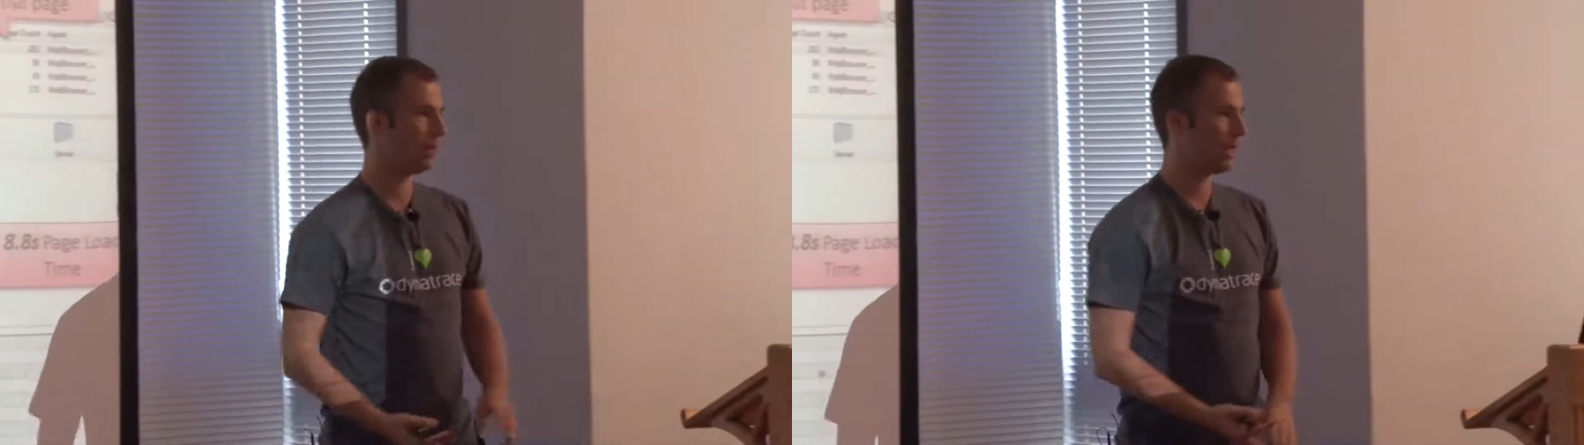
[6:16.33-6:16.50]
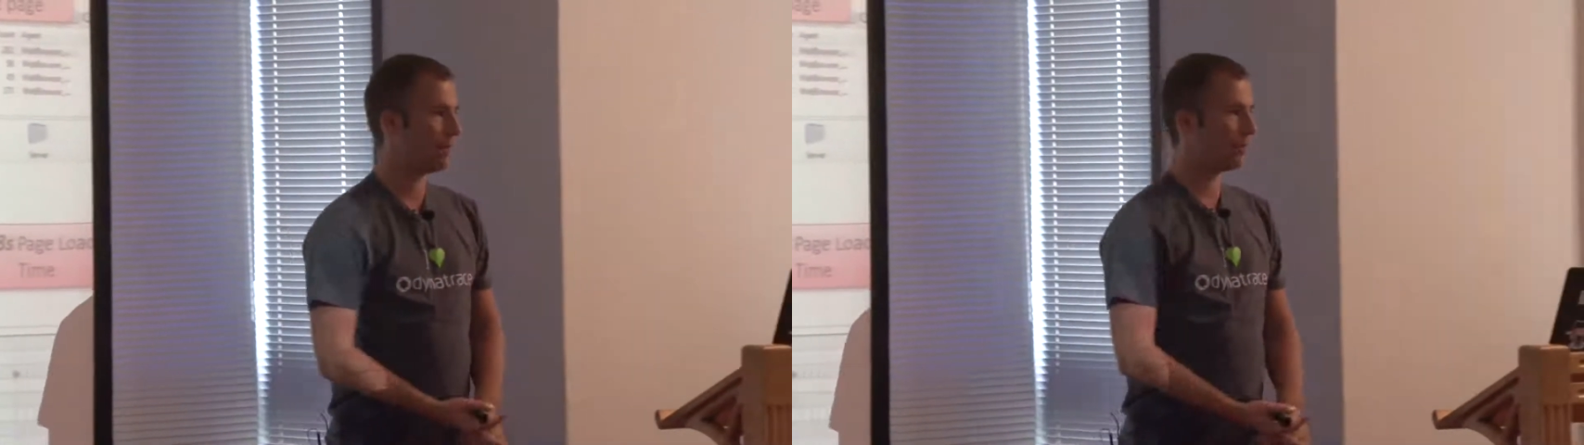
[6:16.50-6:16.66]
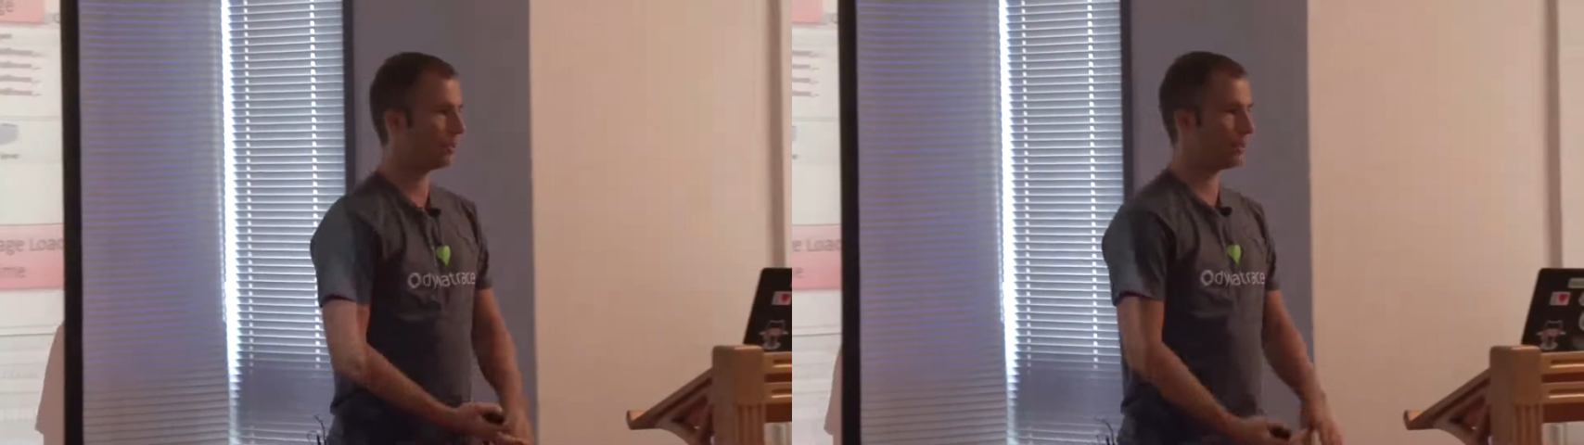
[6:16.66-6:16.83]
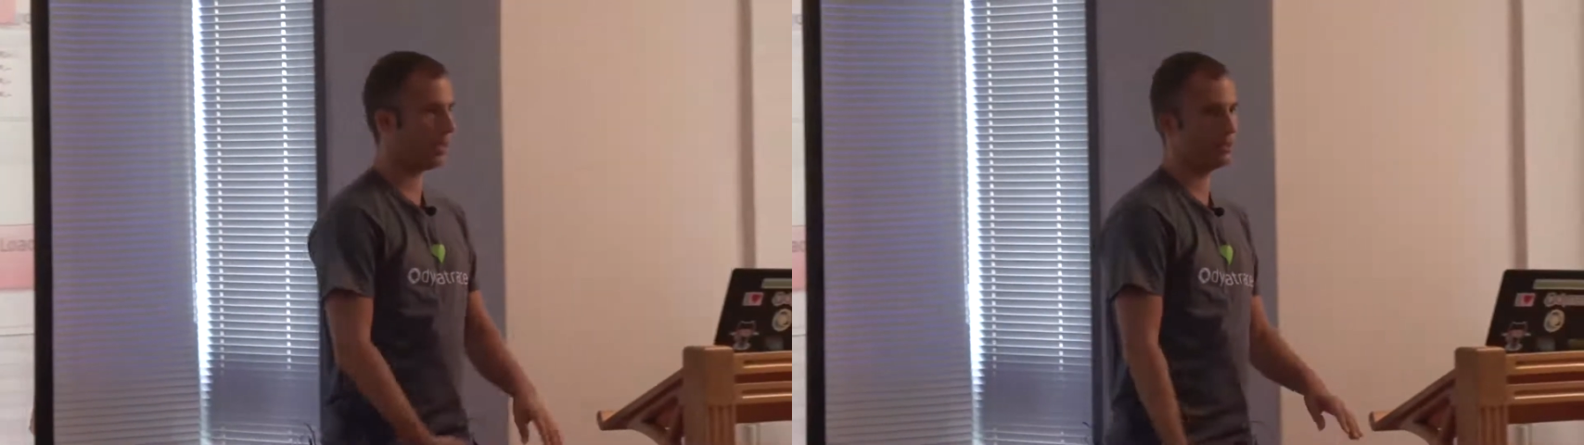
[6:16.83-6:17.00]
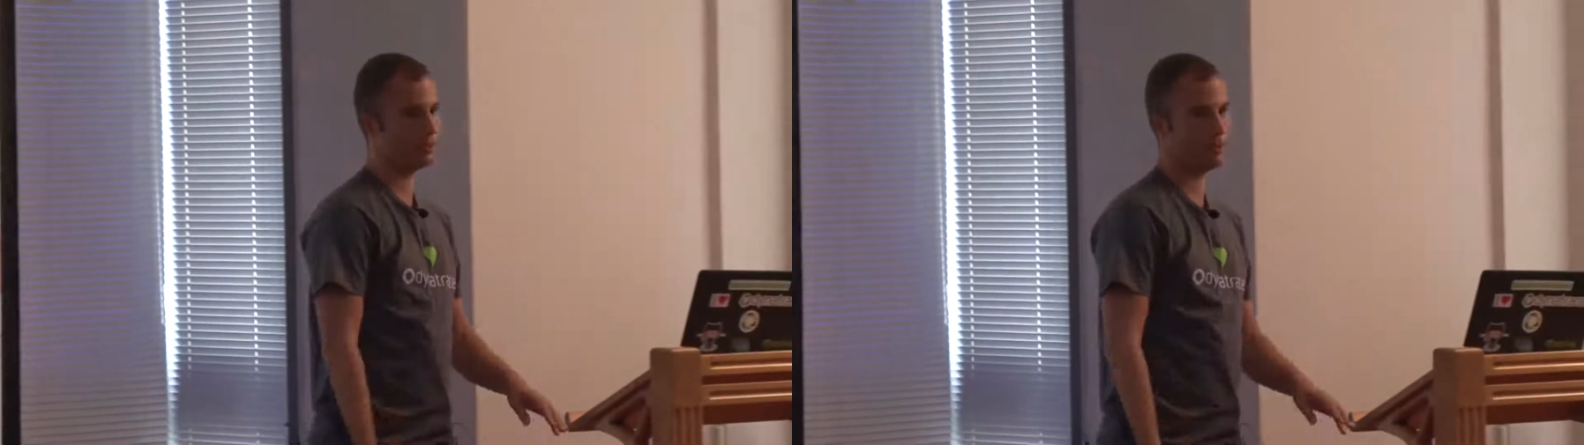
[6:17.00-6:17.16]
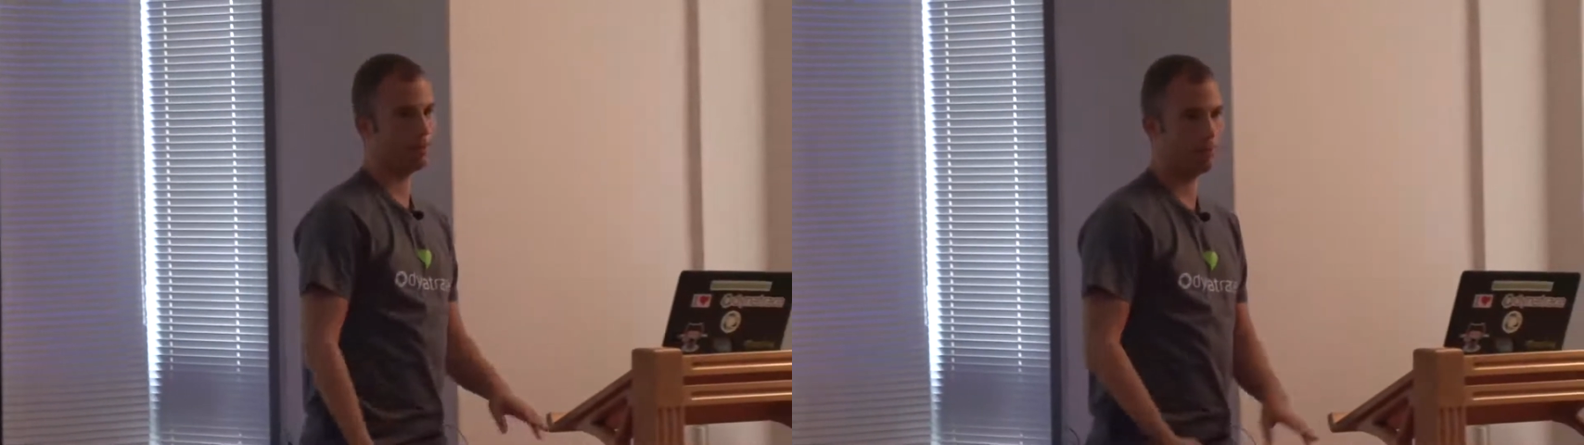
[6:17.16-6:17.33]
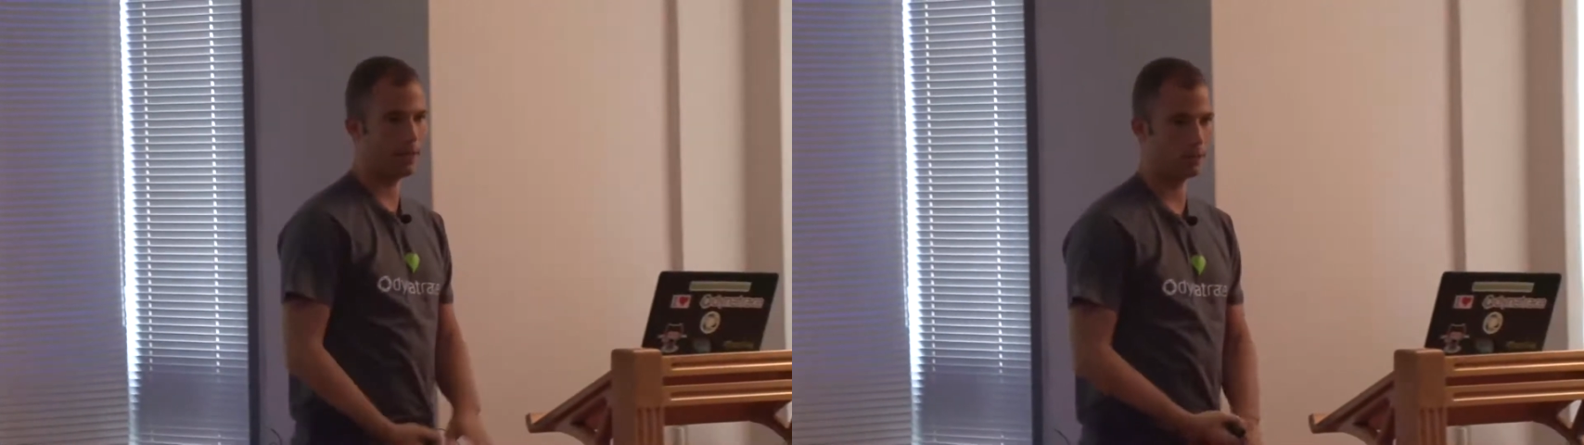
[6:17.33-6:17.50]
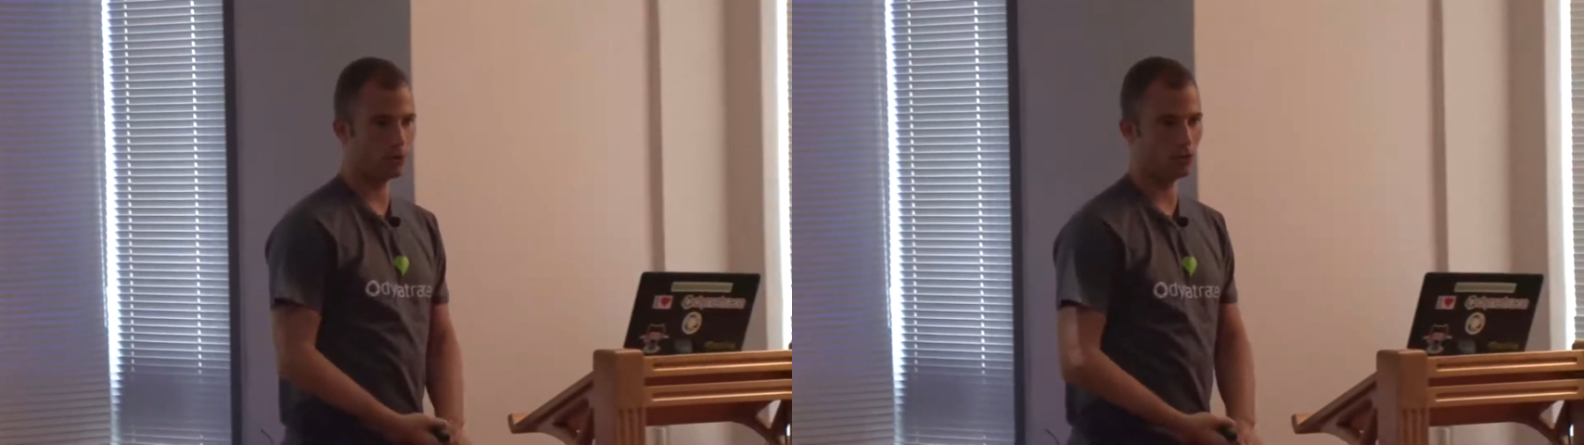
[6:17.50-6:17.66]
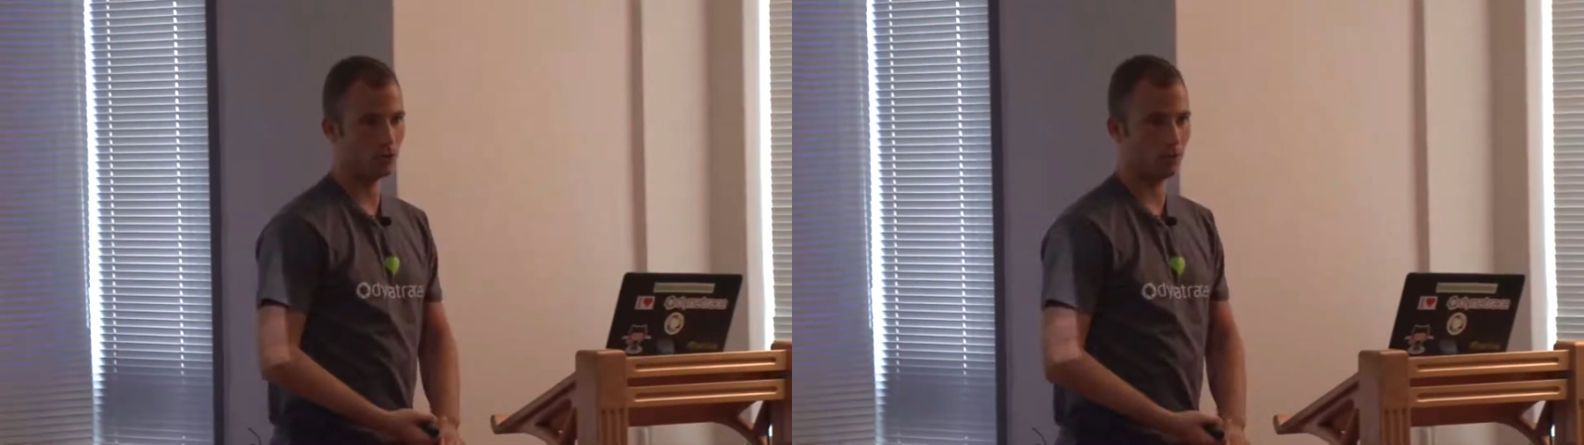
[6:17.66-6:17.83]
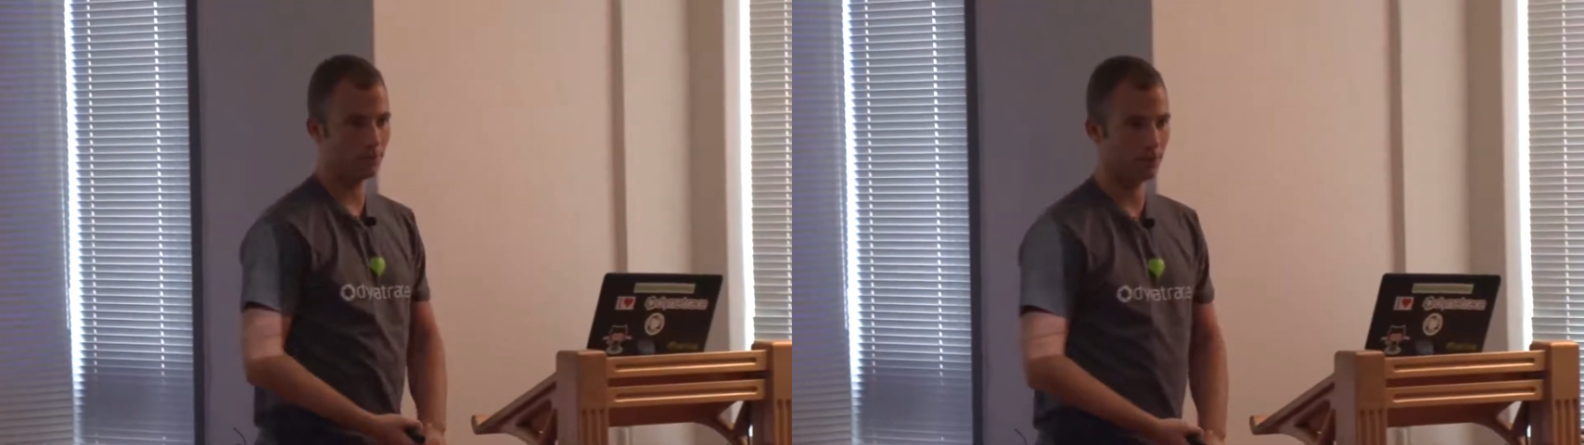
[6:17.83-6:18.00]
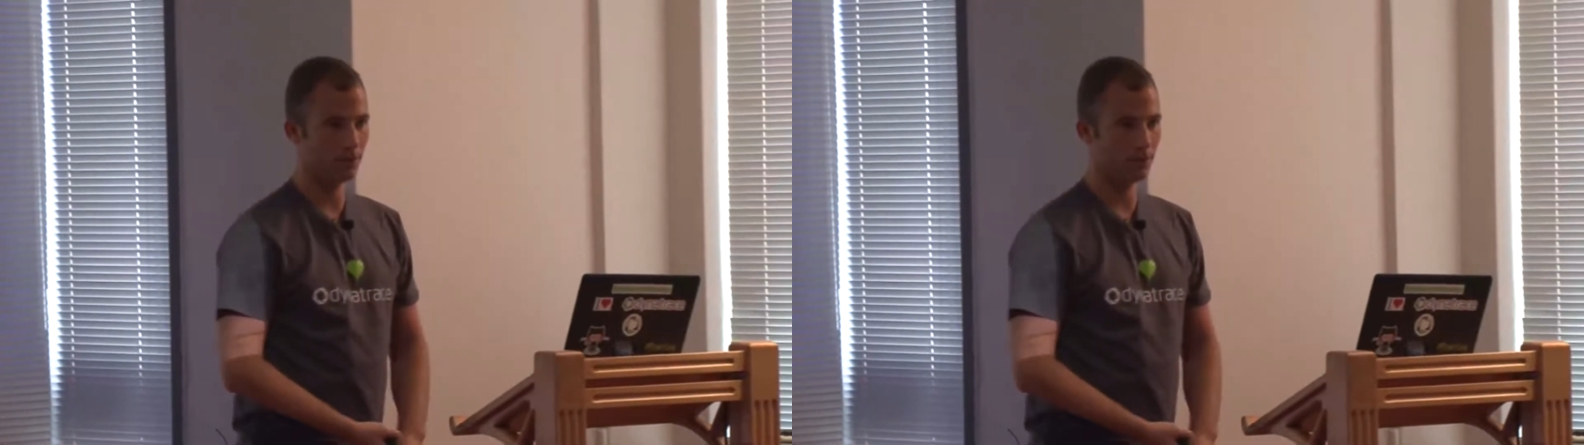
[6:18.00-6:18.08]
Amazon has Microsoft.